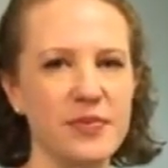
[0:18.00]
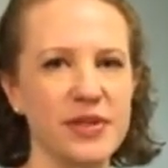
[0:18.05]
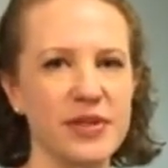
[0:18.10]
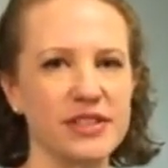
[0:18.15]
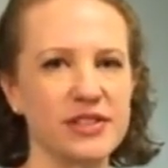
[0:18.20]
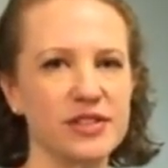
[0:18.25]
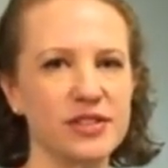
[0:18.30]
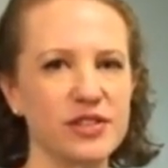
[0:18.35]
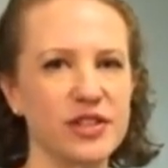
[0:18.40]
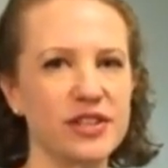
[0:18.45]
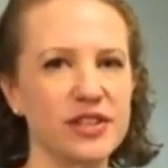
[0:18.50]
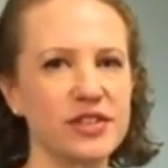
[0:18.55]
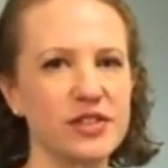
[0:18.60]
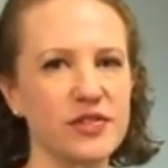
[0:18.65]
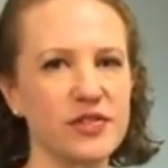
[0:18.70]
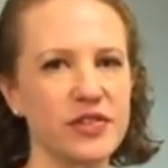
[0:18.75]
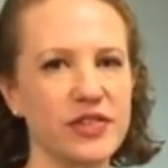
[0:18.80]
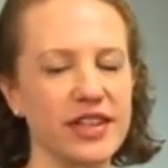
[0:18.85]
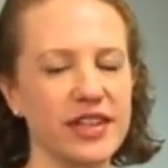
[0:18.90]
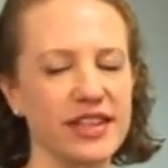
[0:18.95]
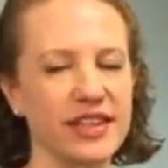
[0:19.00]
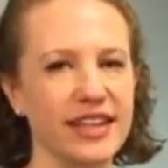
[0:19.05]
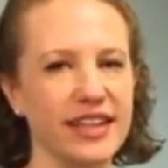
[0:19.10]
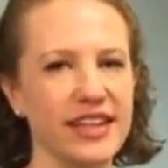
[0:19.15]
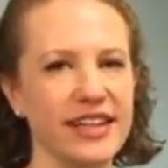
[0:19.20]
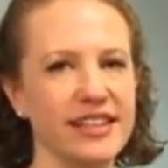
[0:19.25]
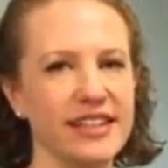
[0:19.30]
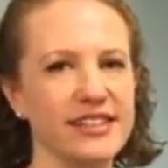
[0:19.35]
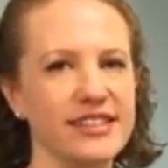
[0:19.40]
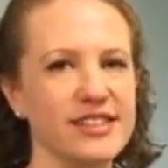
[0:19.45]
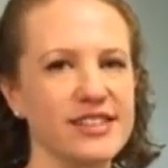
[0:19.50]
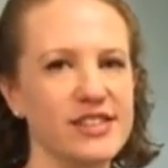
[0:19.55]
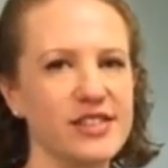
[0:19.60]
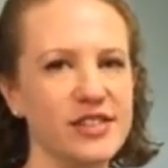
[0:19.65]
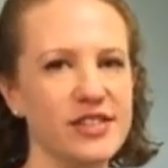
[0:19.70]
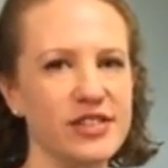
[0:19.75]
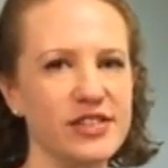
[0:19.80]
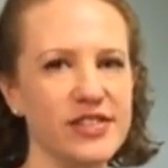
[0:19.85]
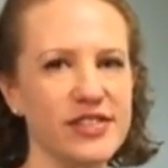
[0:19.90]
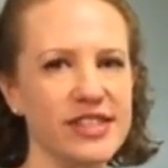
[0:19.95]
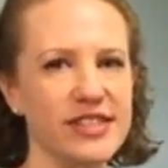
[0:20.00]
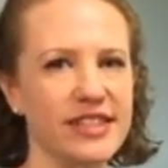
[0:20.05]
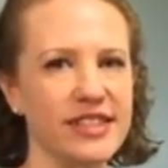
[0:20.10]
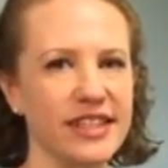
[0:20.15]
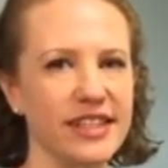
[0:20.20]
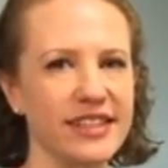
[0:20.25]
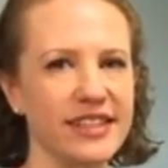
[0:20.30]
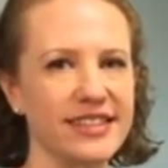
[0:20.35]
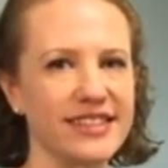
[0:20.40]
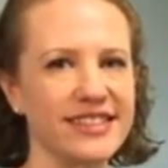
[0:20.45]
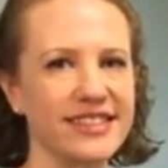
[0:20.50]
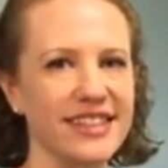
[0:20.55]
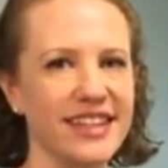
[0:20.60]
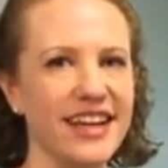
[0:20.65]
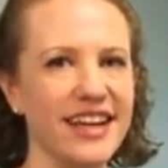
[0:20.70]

instructor for the Atlanta Institute of Aesthetics,